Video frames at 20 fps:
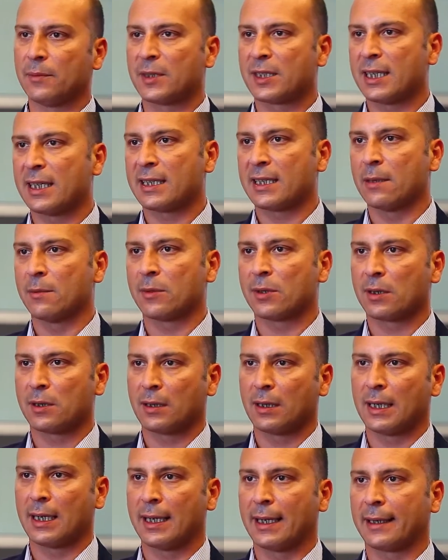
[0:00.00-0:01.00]
systems
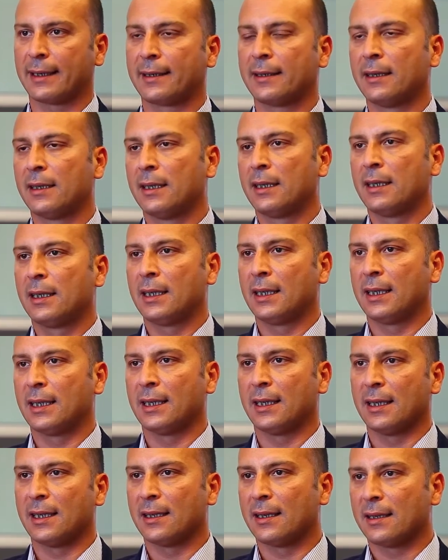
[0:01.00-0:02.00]
like
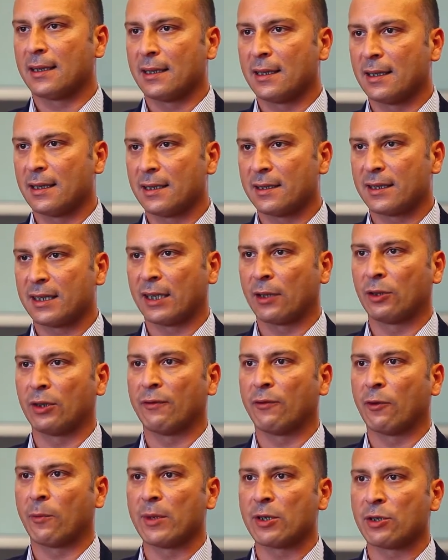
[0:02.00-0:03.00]
security
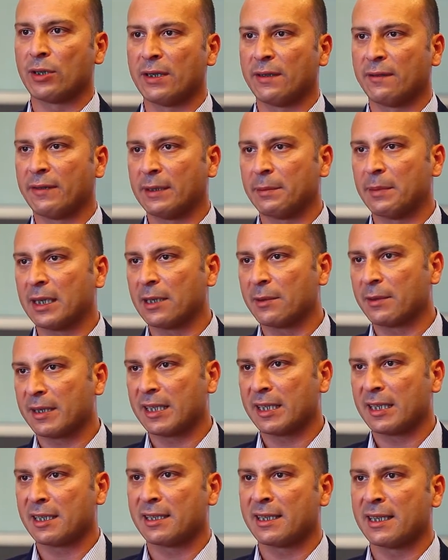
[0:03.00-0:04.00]
information event
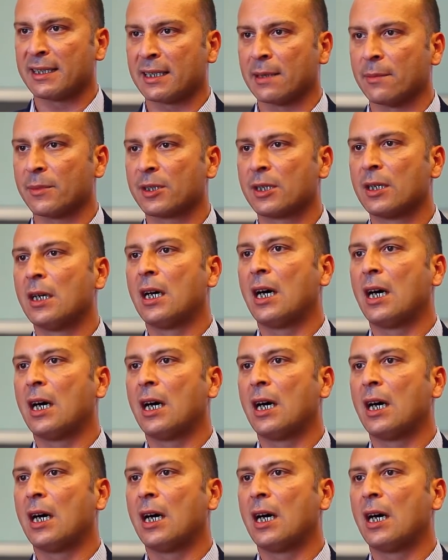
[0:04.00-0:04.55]
management systems